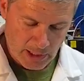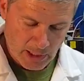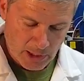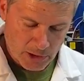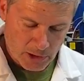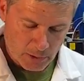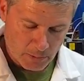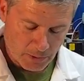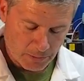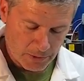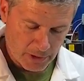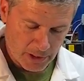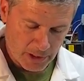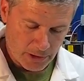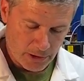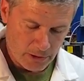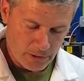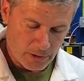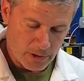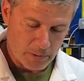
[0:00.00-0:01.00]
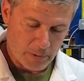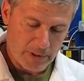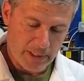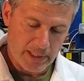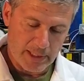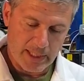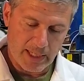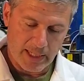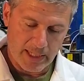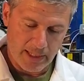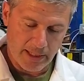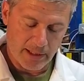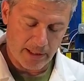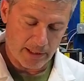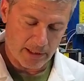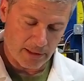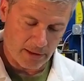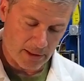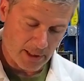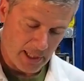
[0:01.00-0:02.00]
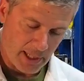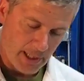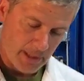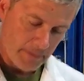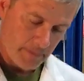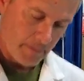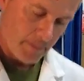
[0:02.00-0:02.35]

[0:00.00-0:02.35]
So what we're going to do is we need to get into this little guy,